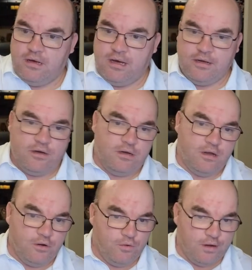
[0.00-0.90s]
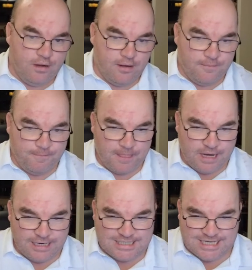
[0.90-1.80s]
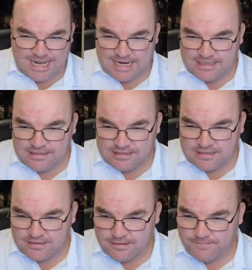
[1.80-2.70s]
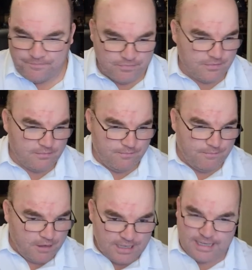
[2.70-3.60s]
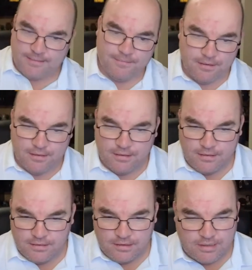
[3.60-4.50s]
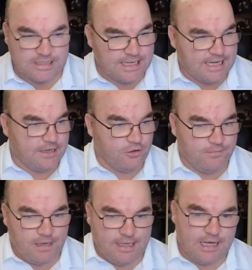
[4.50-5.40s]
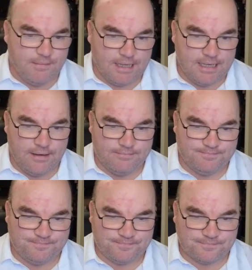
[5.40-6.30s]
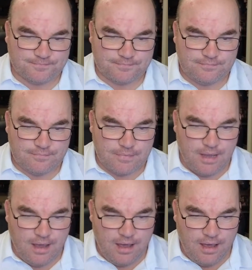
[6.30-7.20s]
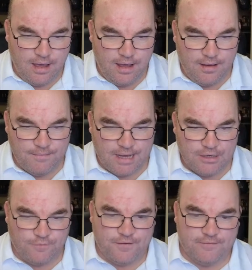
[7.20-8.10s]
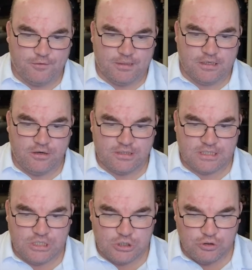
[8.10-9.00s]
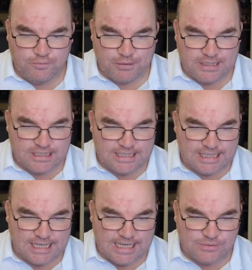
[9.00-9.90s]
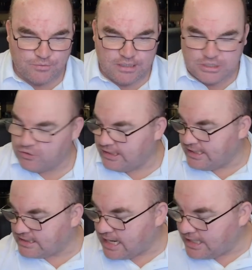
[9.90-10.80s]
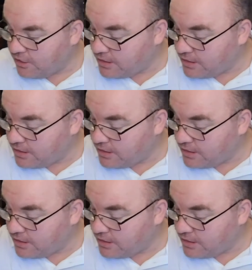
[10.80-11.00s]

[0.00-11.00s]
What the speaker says: I don't know, Iceland money, you're actually getting good money coming here. Are your 5-ruble notes new, printed in the last 1 to 2 years? I don't